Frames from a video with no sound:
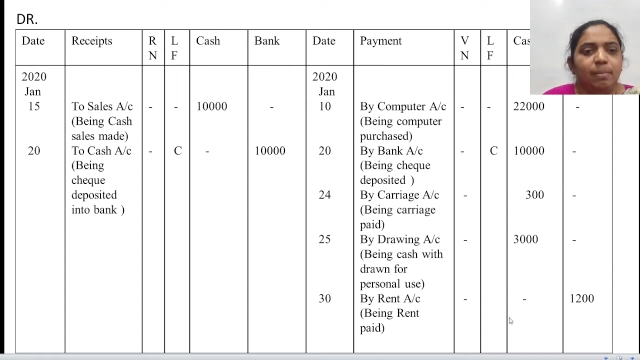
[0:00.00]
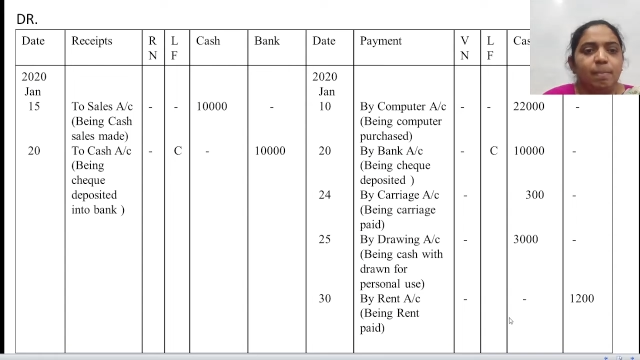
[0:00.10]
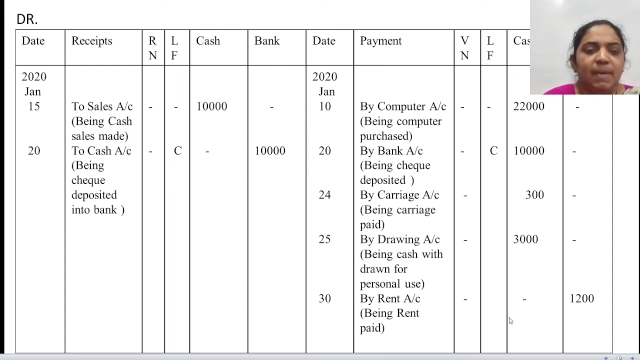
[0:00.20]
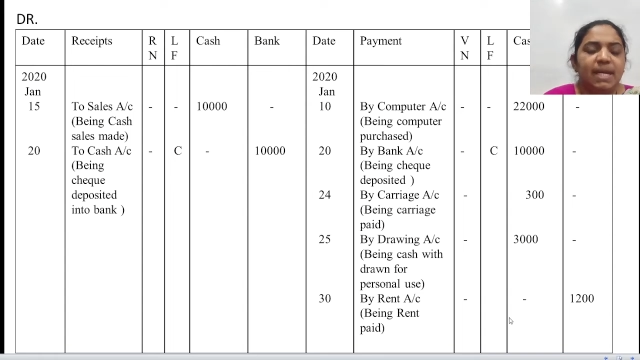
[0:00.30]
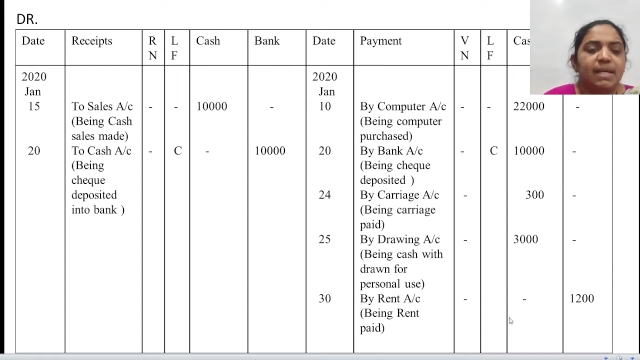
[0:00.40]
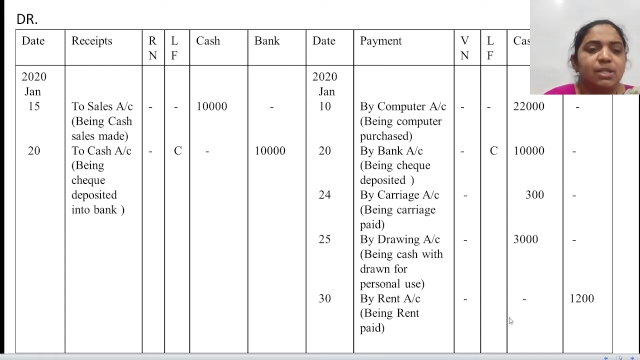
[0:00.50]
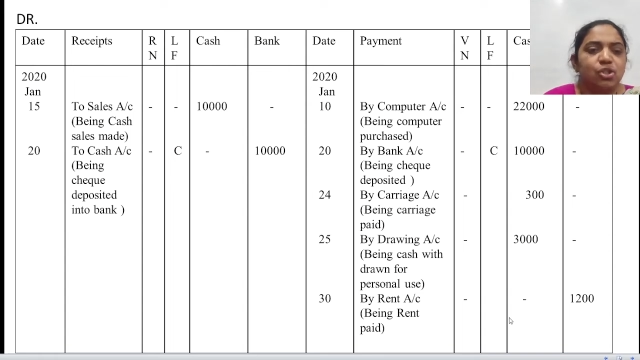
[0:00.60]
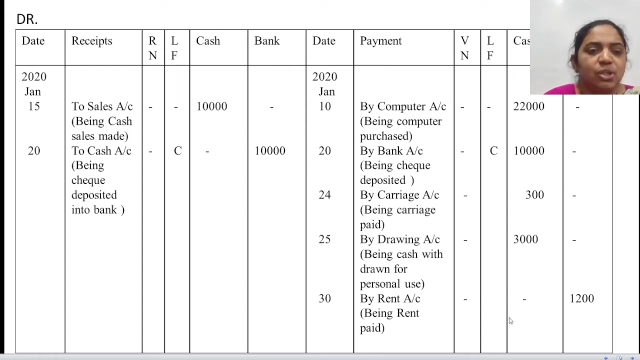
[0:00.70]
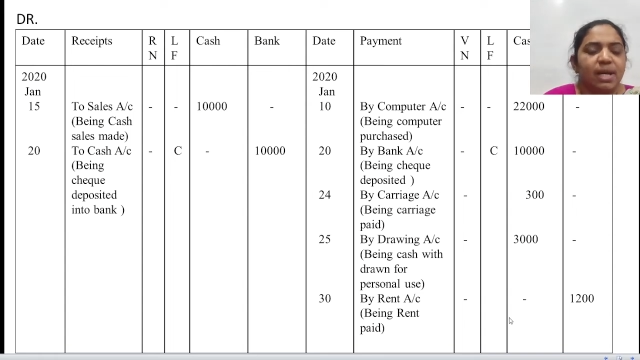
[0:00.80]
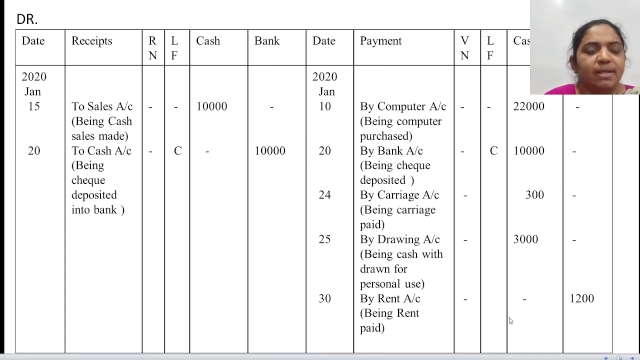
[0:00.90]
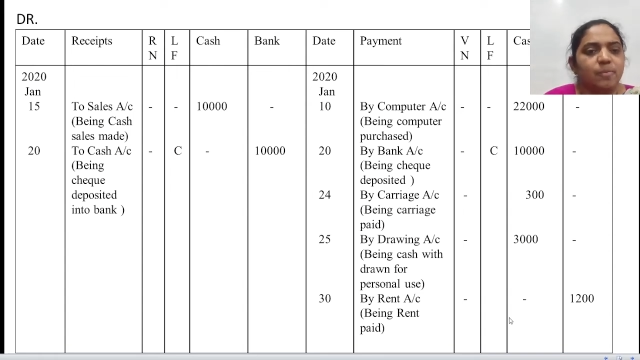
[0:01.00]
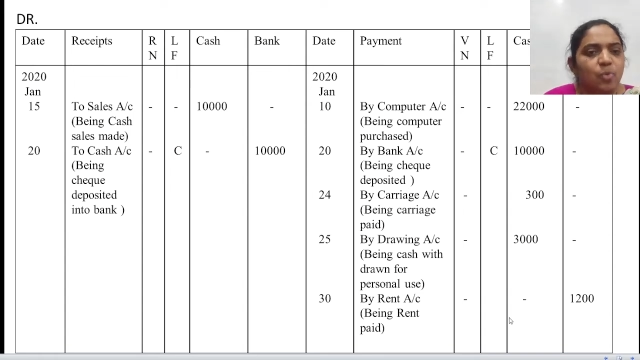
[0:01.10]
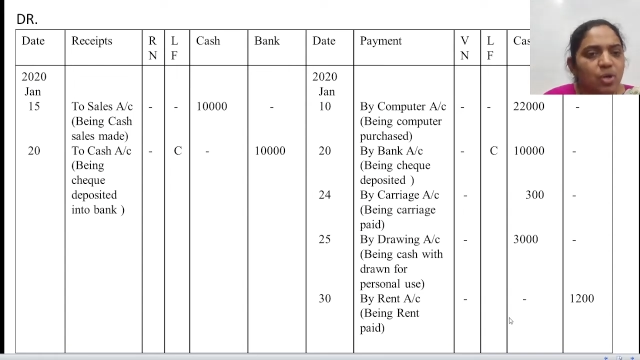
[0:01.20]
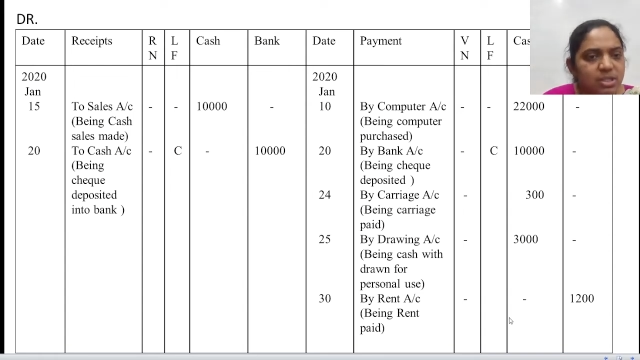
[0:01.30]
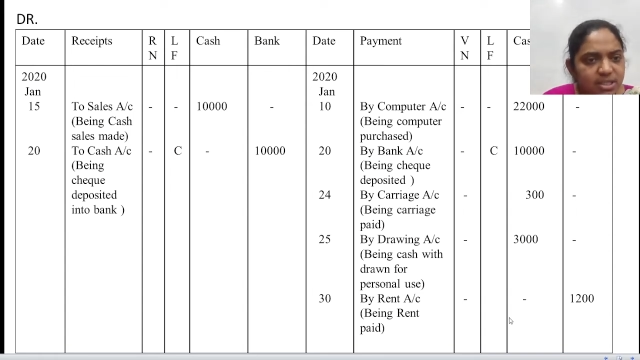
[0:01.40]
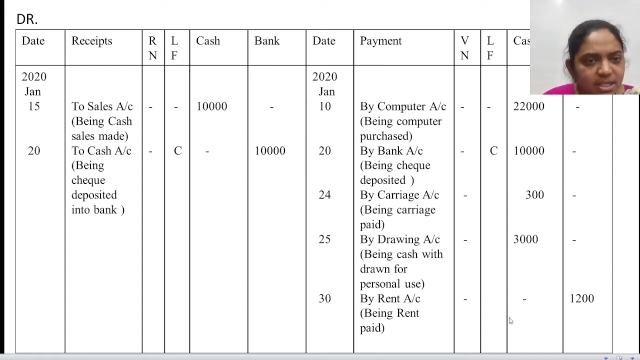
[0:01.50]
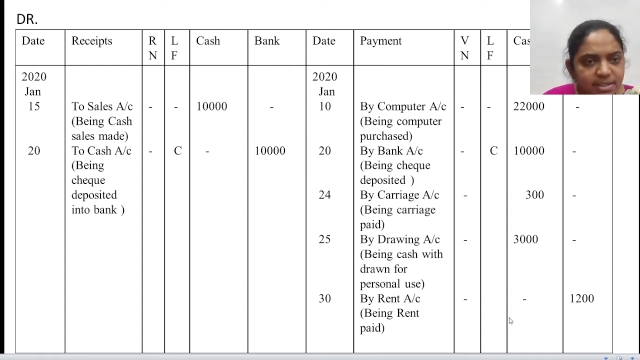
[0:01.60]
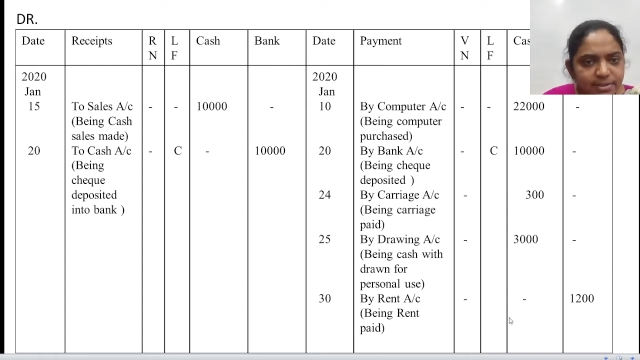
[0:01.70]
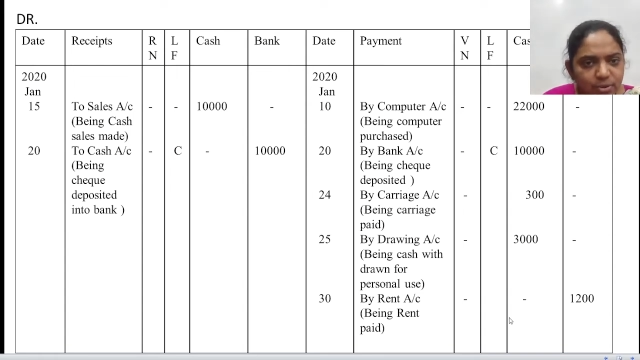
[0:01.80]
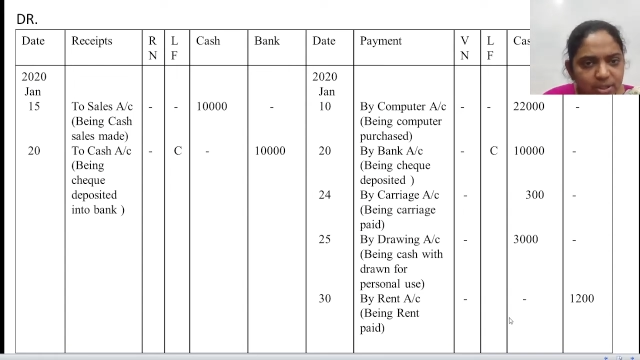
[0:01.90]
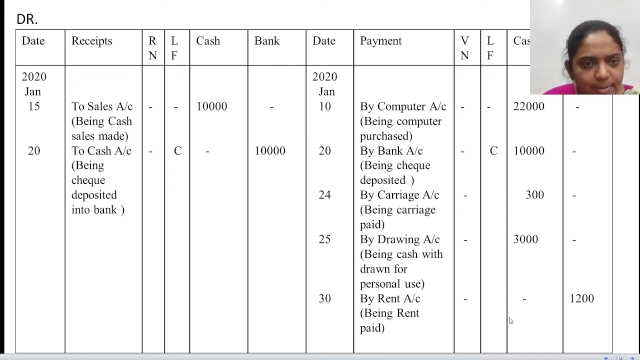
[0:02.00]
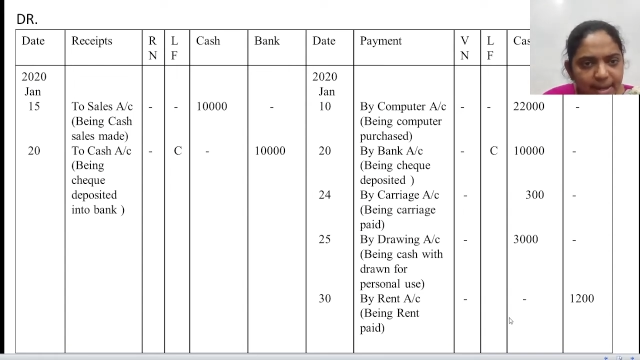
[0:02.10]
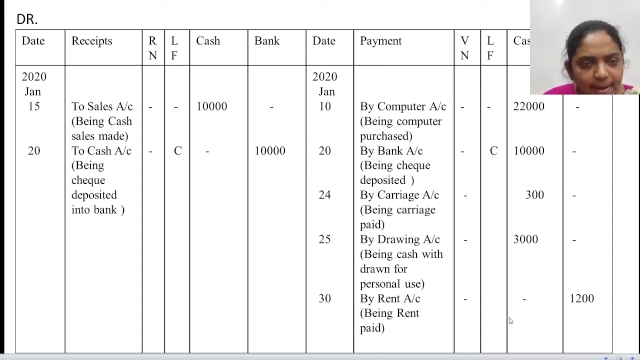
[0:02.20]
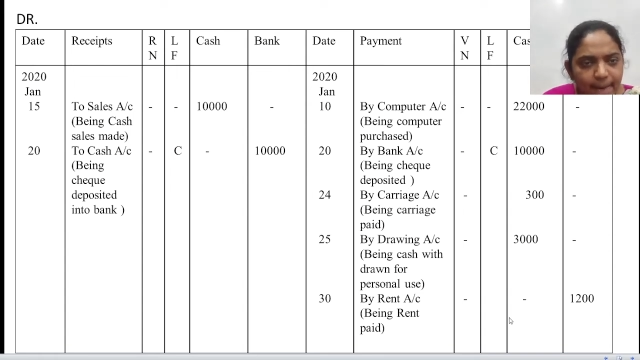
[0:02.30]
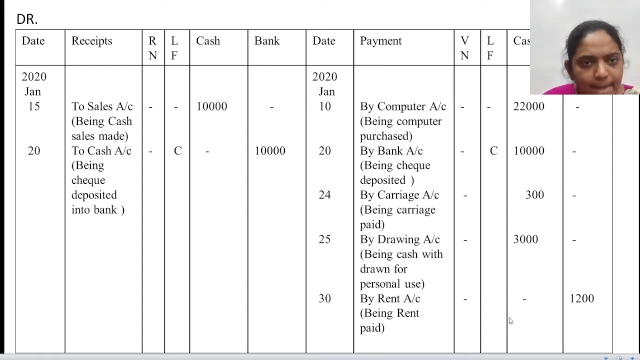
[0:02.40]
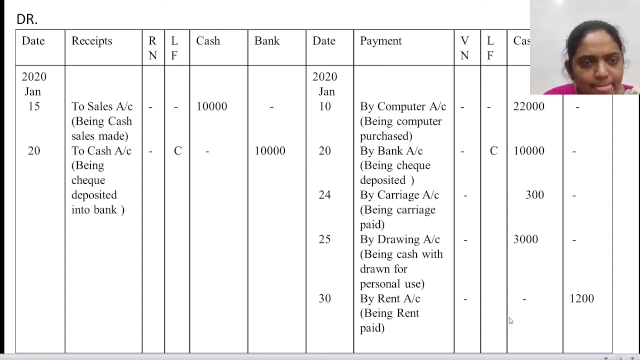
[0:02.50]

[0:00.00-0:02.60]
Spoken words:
being check deposited into the bank.